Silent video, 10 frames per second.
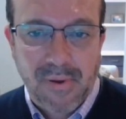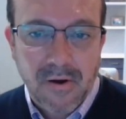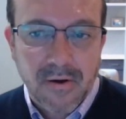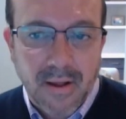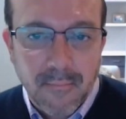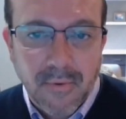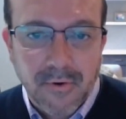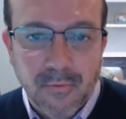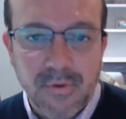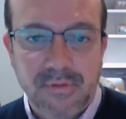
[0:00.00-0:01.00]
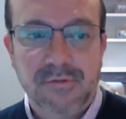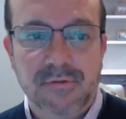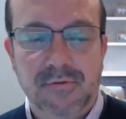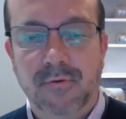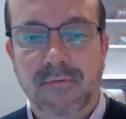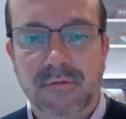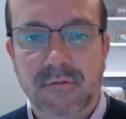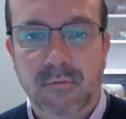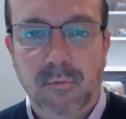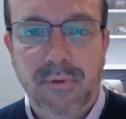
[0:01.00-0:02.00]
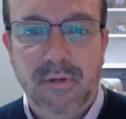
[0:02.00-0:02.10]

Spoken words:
paradigm under which services will be